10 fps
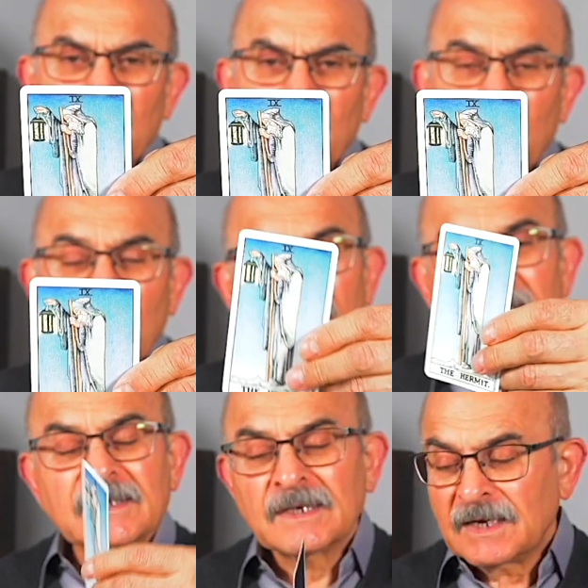
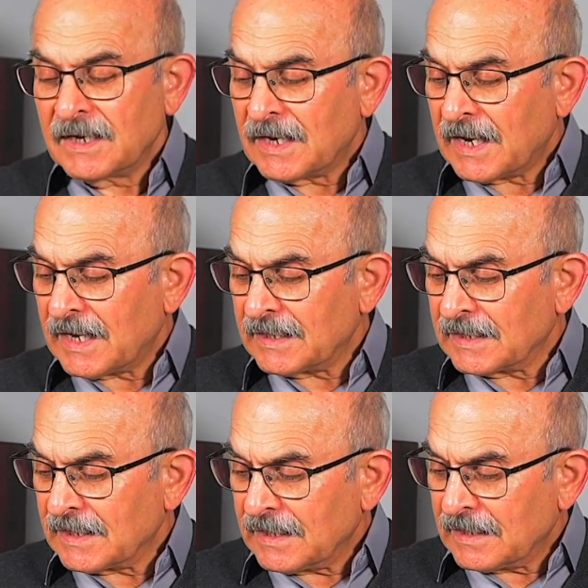wise,
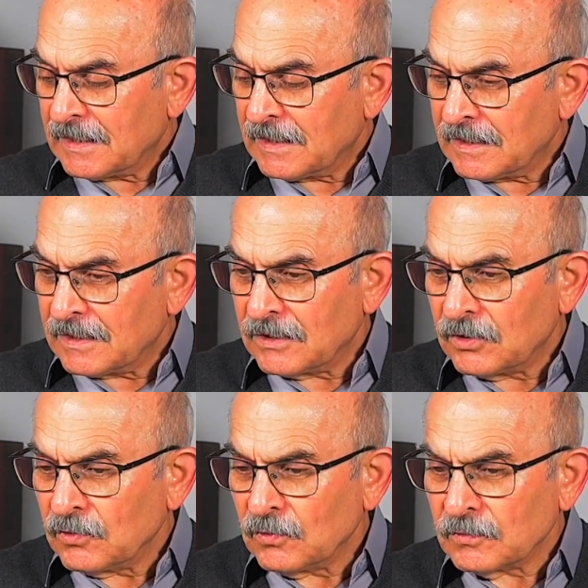and
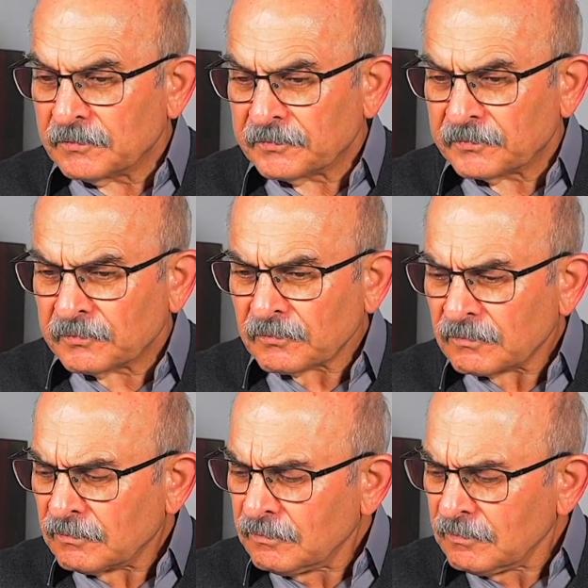you
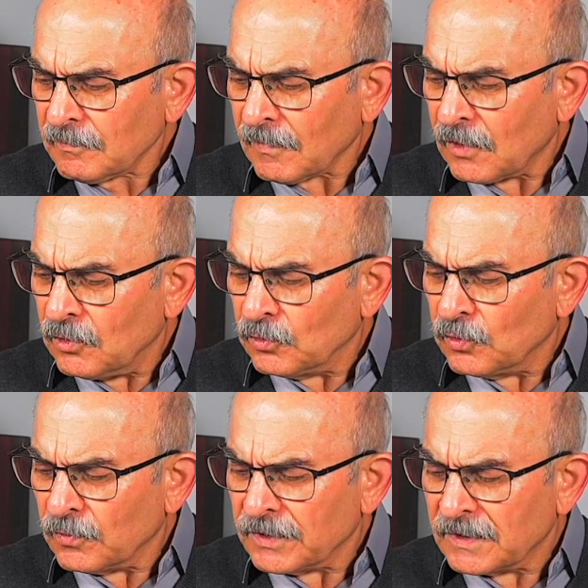You
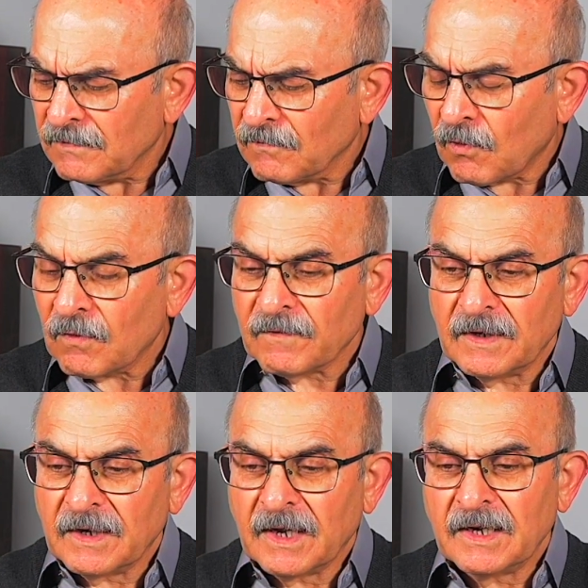don't get involved
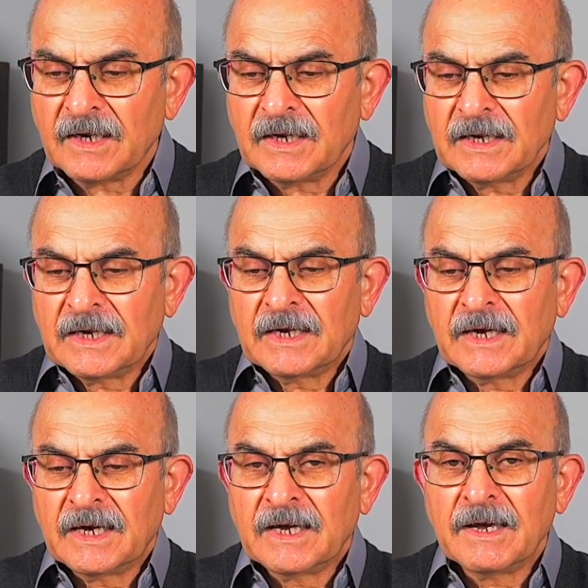in any
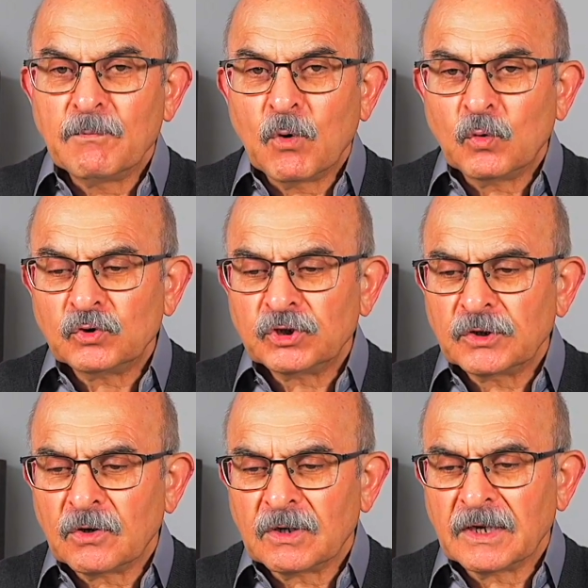
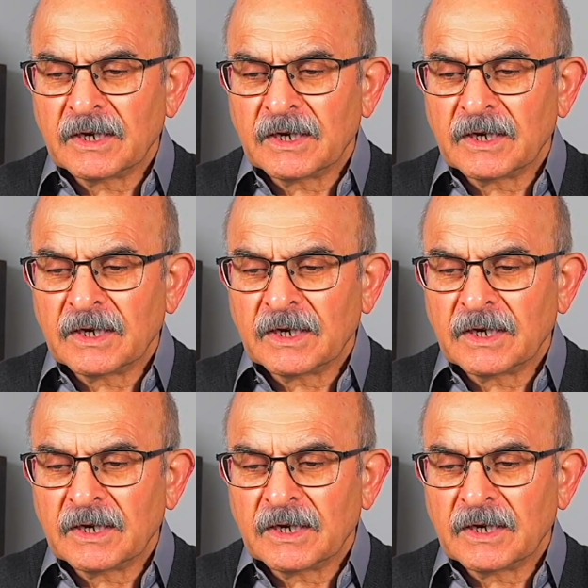emotional